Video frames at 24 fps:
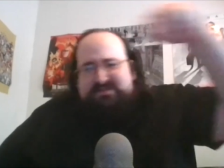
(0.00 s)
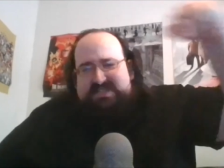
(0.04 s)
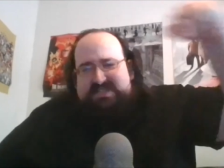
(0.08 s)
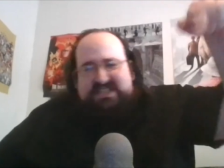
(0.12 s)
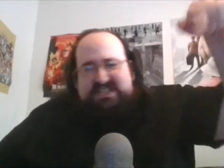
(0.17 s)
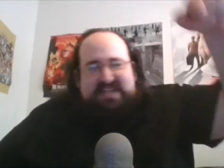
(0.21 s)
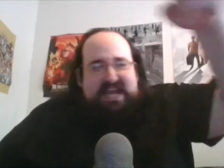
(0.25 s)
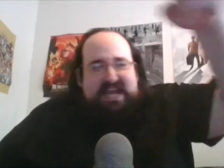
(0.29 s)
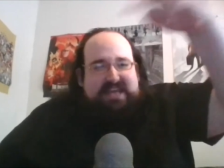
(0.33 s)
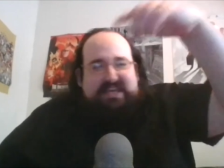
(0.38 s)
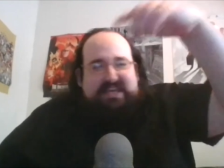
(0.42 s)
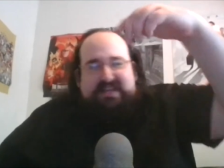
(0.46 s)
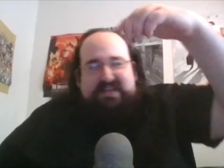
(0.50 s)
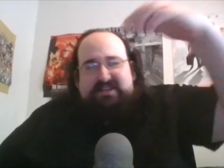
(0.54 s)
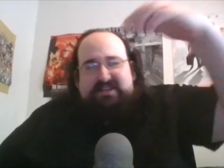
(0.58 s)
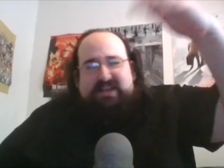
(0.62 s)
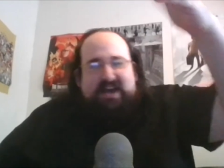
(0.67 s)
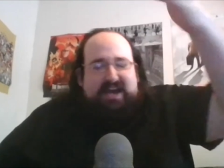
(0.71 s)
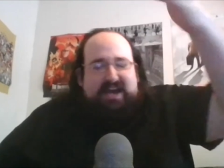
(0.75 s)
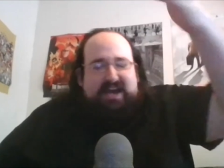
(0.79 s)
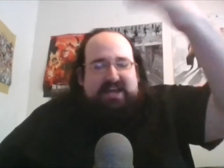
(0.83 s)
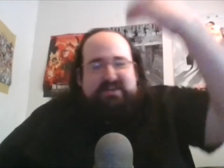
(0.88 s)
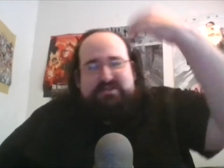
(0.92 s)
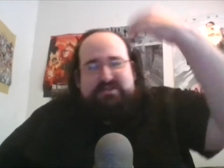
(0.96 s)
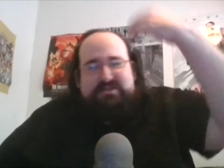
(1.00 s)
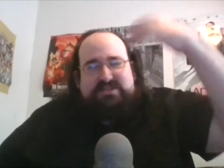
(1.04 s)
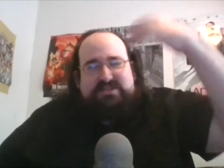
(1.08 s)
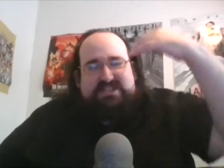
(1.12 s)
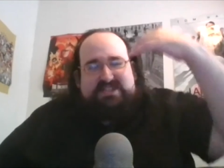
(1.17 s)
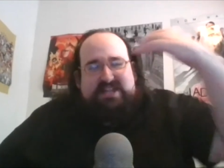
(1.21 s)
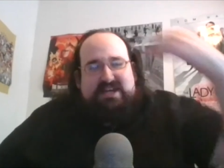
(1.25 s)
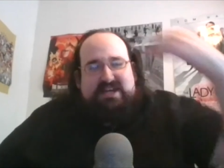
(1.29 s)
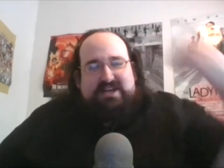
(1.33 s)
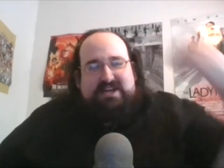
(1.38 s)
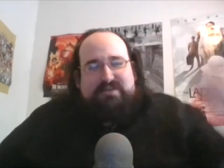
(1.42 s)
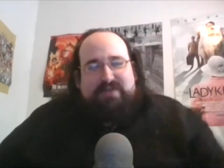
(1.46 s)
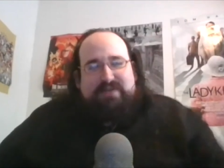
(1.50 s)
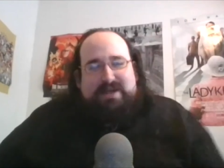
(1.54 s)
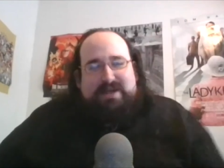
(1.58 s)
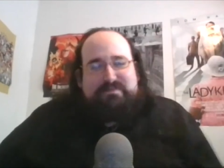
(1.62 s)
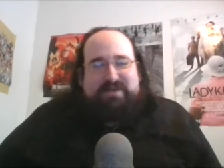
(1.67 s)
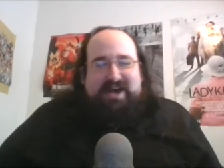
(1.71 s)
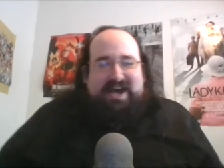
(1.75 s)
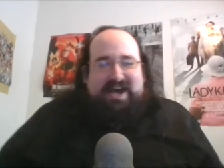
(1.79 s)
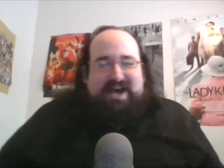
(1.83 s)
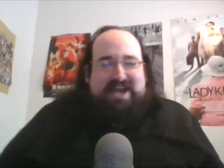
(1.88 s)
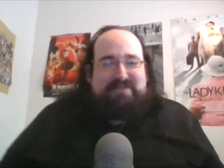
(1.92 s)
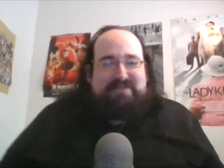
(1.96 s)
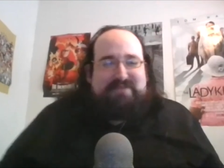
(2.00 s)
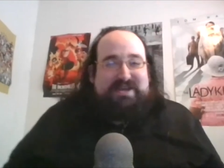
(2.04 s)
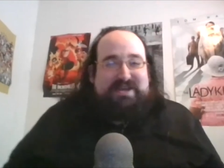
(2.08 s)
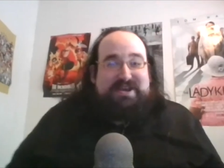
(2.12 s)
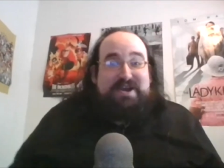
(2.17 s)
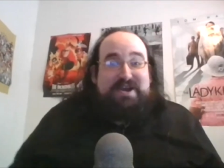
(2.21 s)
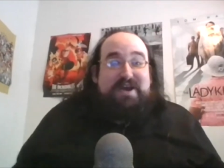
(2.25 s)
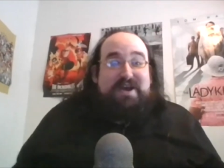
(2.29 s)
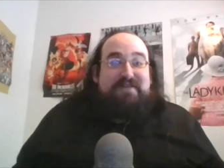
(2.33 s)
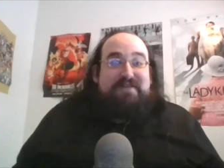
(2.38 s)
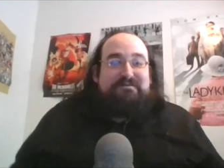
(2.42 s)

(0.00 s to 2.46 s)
snaky line who's standing right behind me